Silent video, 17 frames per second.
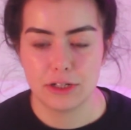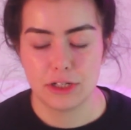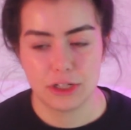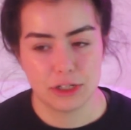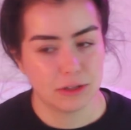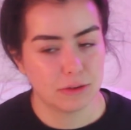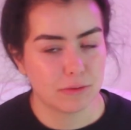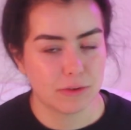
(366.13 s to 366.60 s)

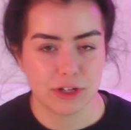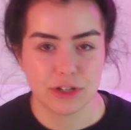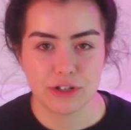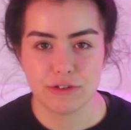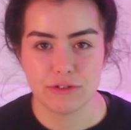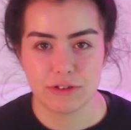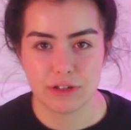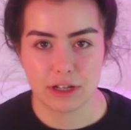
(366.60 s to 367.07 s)
doing what I
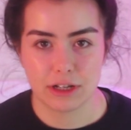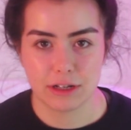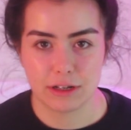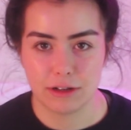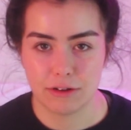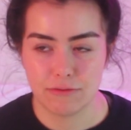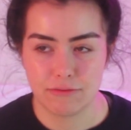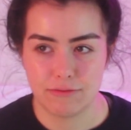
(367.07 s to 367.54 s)
should have
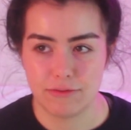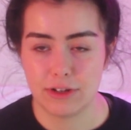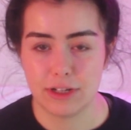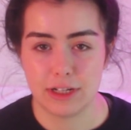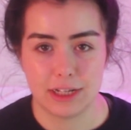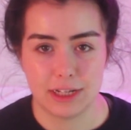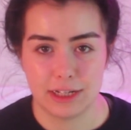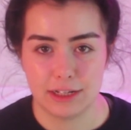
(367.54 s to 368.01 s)
done a
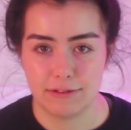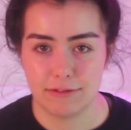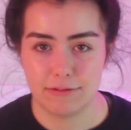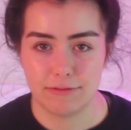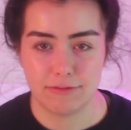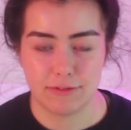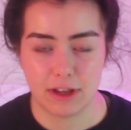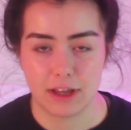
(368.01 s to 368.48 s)
really
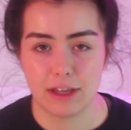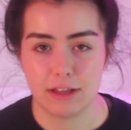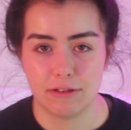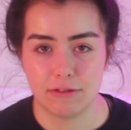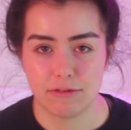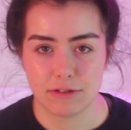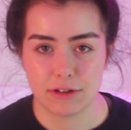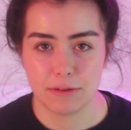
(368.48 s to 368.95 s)

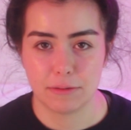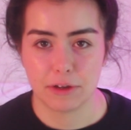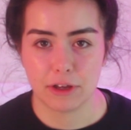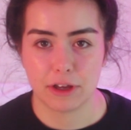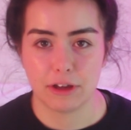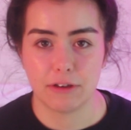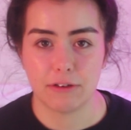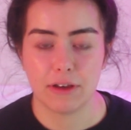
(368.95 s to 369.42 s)
fucking long time
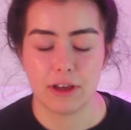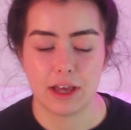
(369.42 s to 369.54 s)
ago,